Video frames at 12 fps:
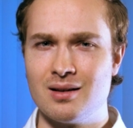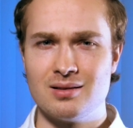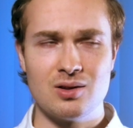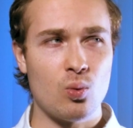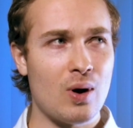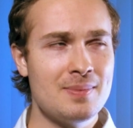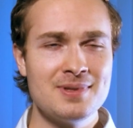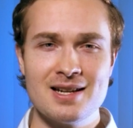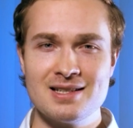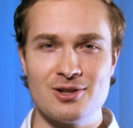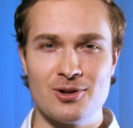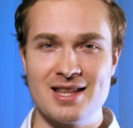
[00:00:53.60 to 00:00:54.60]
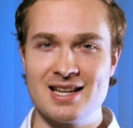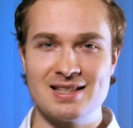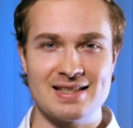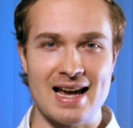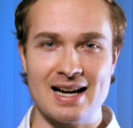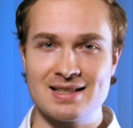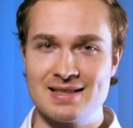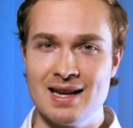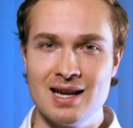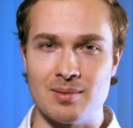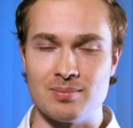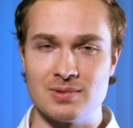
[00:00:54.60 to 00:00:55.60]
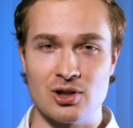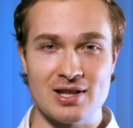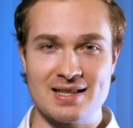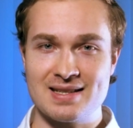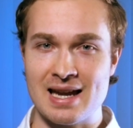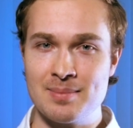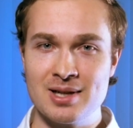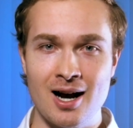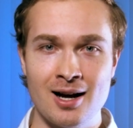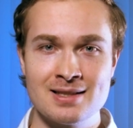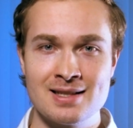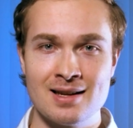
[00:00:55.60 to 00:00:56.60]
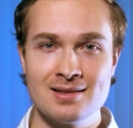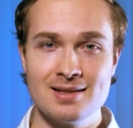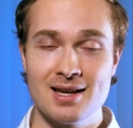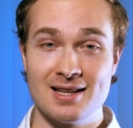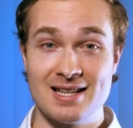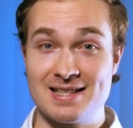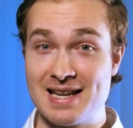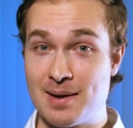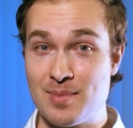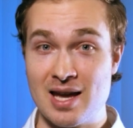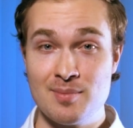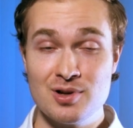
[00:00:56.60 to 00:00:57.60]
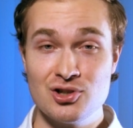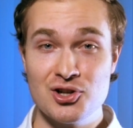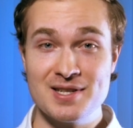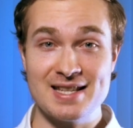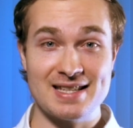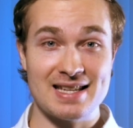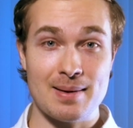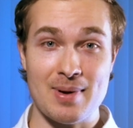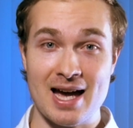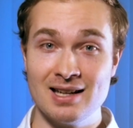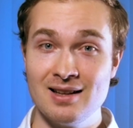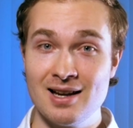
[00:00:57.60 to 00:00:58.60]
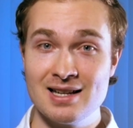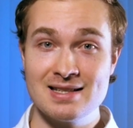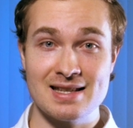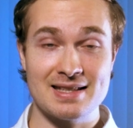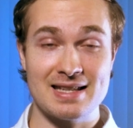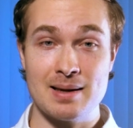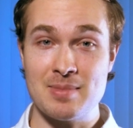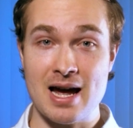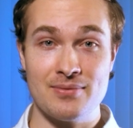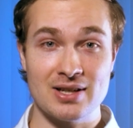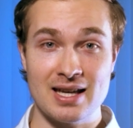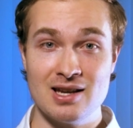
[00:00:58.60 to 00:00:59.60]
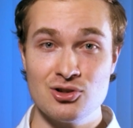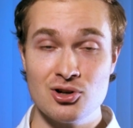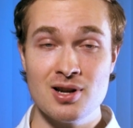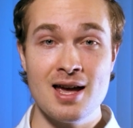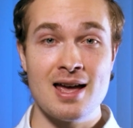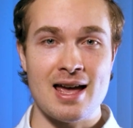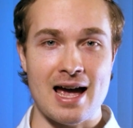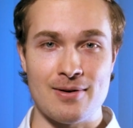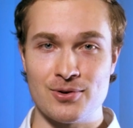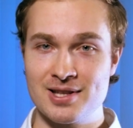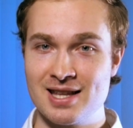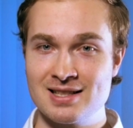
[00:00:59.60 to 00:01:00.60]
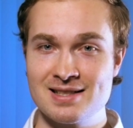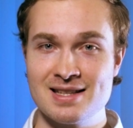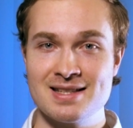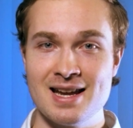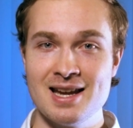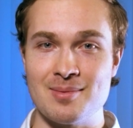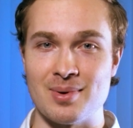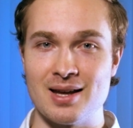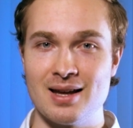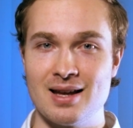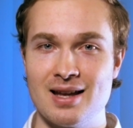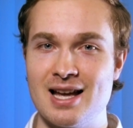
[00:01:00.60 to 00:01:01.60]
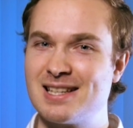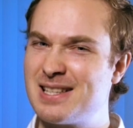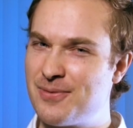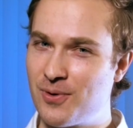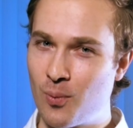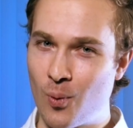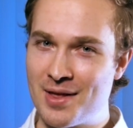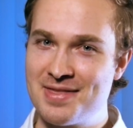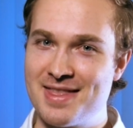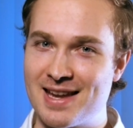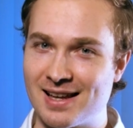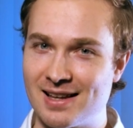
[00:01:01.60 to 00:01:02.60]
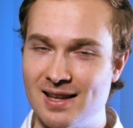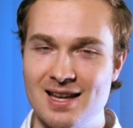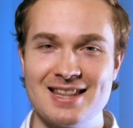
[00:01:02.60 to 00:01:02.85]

The websites are the exact same. They're the same content, the same images, the same headlines, the same navigation. Everything's the same, except for one thing.